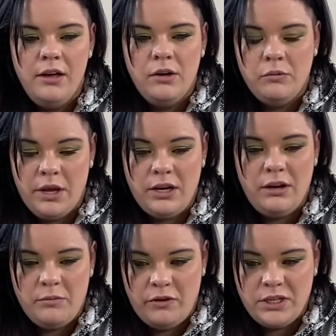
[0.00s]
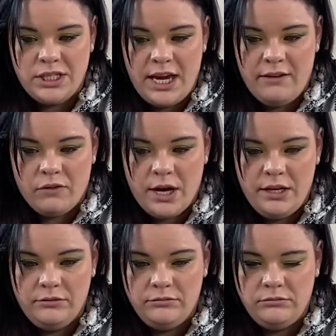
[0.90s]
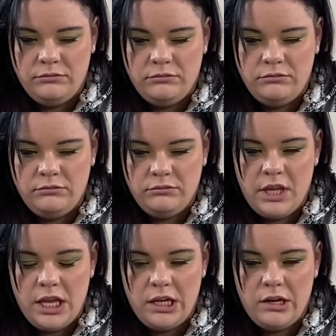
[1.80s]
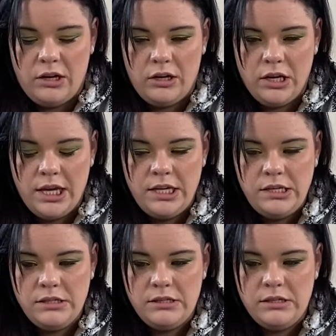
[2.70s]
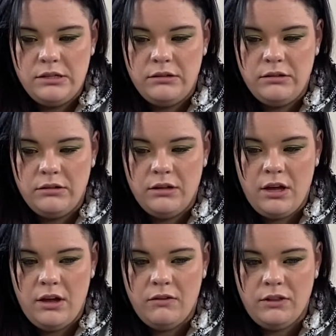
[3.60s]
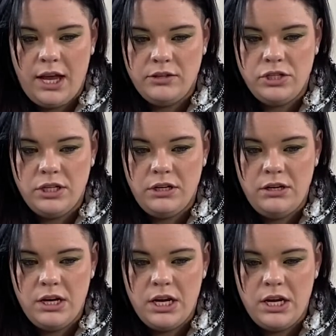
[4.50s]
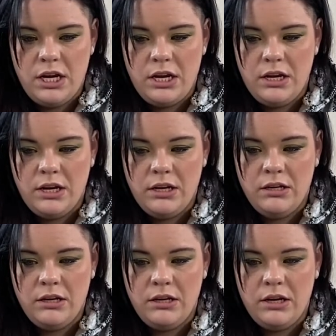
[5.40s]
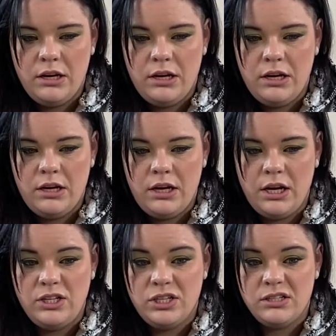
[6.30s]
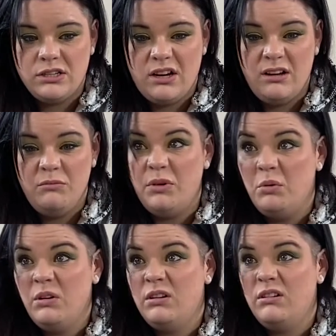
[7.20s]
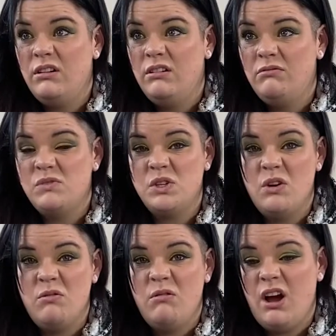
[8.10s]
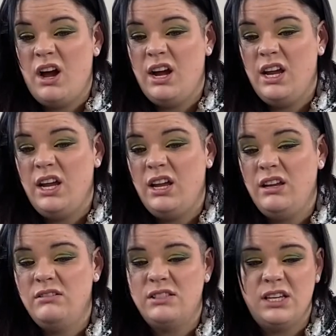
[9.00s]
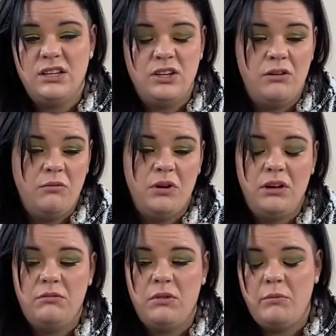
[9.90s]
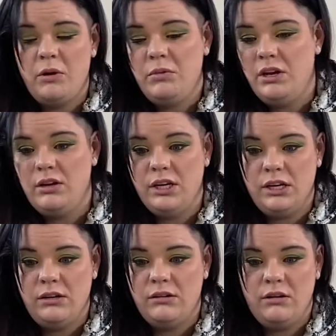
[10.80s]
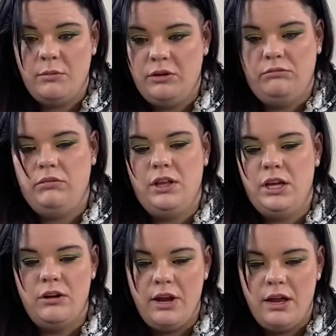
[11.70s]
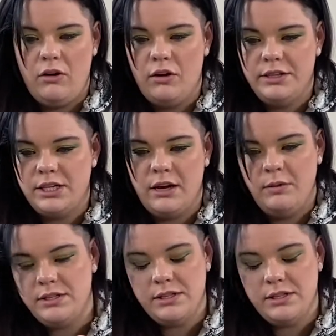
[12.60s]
we ended up moving to Everett in August of last year, and I just got bored So I said, you know, I'm gonna be on here. I'm on the internet all the time as